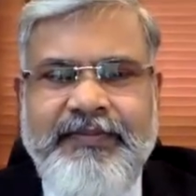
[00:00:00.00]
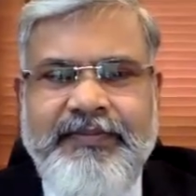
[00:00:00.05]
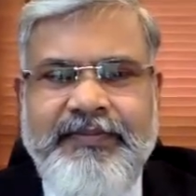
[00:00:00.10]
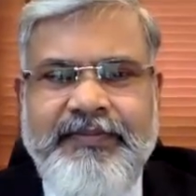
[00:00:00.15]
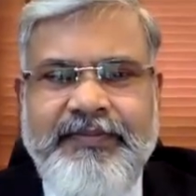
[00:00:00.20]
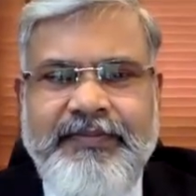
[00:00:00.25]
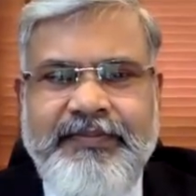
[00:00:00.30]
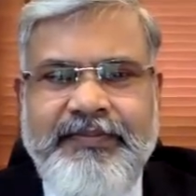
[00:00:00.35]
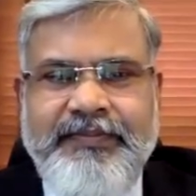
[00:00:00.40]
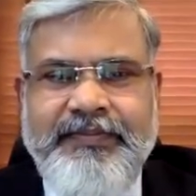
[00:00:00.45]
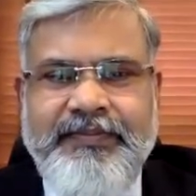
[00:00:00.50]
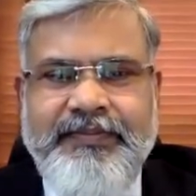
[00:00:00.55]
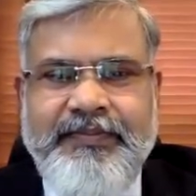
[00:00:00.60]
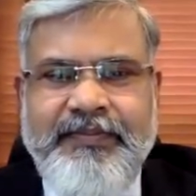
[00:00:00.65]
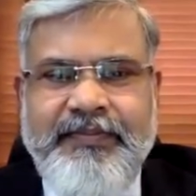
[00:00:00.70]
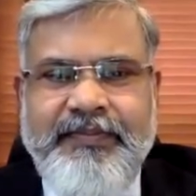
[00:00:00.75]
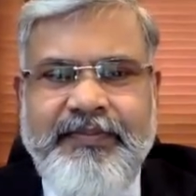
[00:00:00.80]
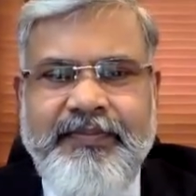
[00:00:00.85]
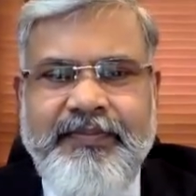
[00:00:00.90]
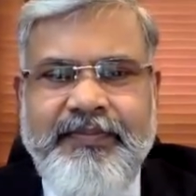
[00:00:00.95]

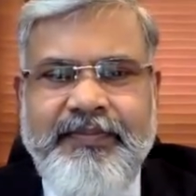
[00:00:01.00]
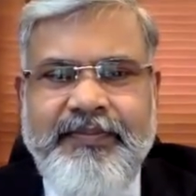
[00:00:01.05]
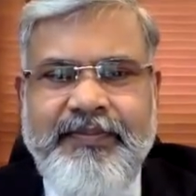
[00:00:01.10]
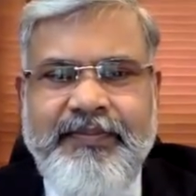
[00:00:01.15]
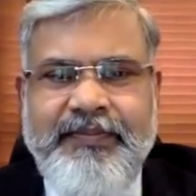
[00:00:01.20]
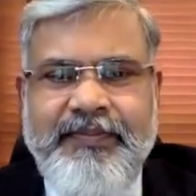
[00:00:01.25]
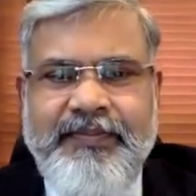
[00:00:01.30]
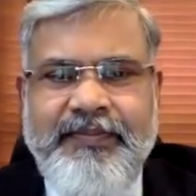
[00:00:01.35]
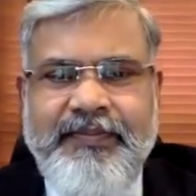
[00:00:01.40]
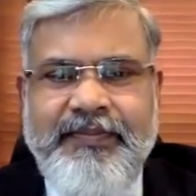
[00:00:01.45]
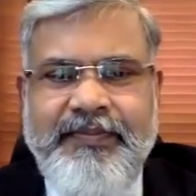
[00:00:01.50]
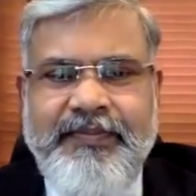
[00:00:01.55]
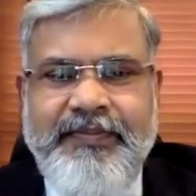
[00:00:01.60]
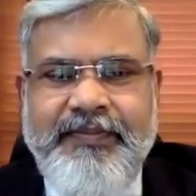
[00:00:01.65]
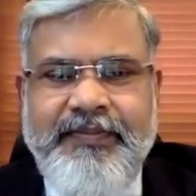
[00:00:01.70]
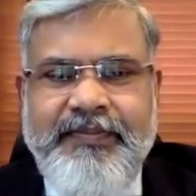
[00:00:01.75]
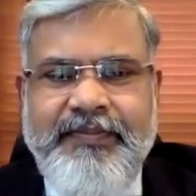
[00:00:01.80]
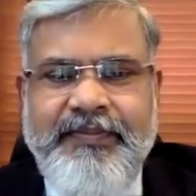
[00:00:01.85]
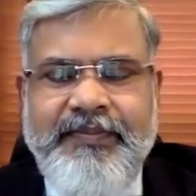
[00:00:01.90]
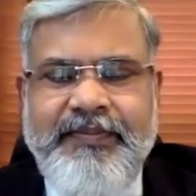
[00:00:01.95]

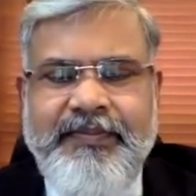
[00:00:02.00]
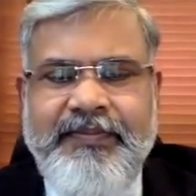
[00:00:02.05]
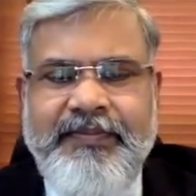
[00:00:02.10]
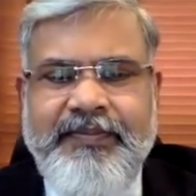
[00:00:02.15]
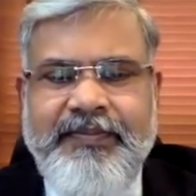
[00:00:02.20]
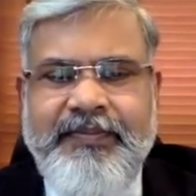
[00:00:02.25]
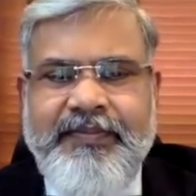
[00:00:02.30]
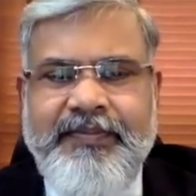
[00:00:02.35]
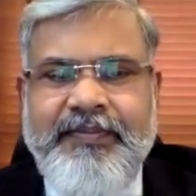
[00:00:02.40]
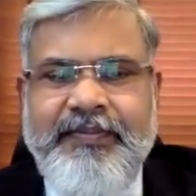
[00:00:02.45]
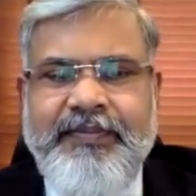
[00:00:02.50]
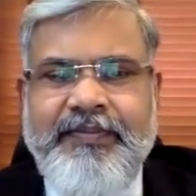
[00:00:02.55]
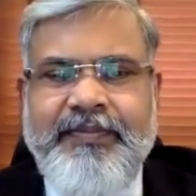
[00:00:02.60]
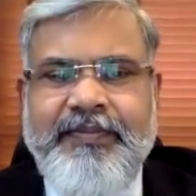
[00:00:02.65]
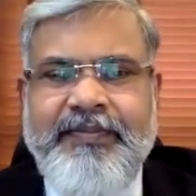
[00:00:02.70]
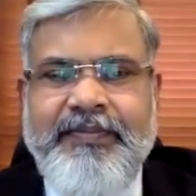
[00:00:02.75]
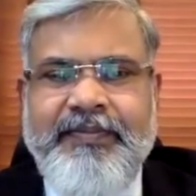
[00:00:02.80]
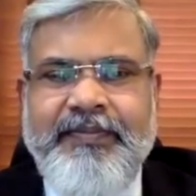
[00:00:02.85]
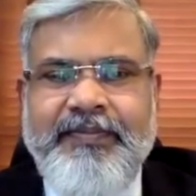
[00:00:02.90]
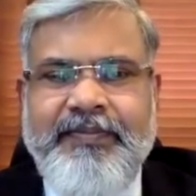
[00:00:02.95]

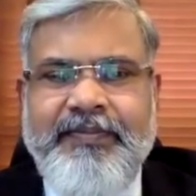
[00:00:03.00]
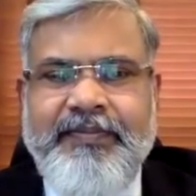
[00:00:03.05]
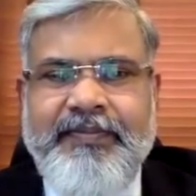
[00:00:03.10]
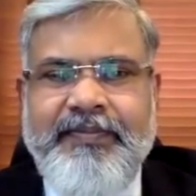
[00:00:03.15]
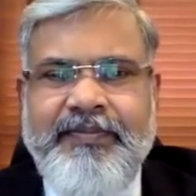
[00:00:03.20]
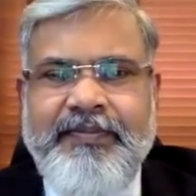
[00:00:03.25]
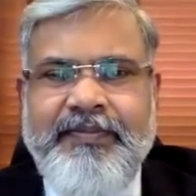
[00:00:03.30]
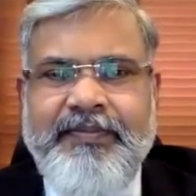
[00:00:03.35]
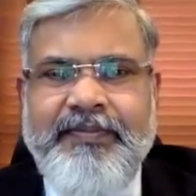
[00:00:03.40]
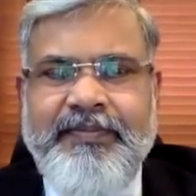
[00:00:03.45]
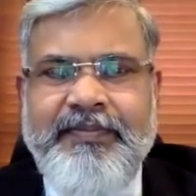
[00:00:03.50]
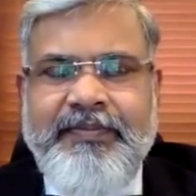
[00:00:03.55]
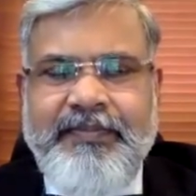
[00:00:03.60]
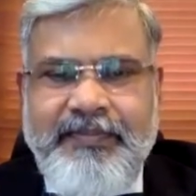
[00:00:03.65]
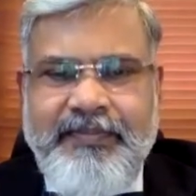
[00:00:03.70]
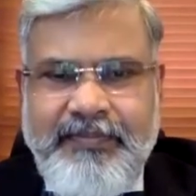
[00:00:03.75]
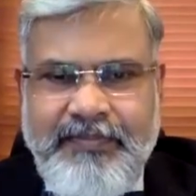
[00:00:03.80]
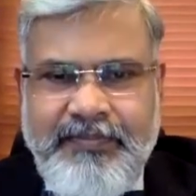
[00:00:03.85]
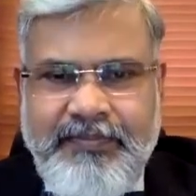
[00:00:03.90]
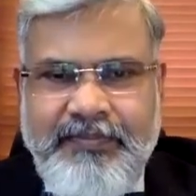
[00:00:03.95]

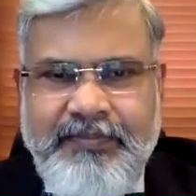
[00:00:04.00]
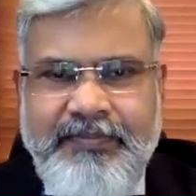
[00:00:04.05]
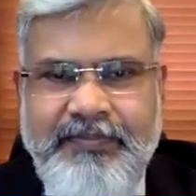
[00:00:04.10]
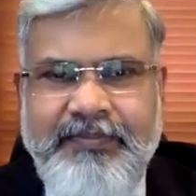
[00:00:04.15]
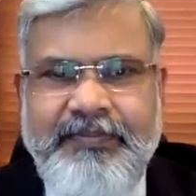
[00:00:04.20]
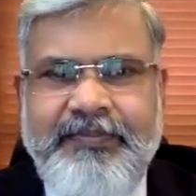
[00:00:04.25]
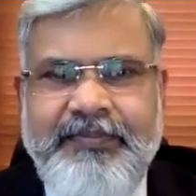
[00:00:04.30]
No words are spoken by the person on screen.